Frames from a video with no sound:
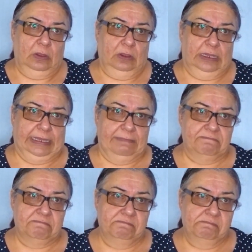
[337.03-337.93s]
I
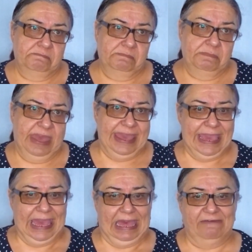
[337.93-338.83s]
may
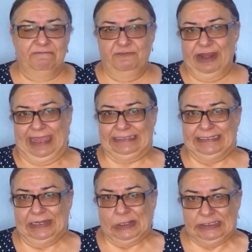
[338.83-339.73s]
have read
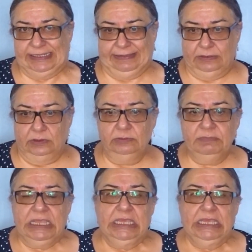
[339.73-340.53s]
an article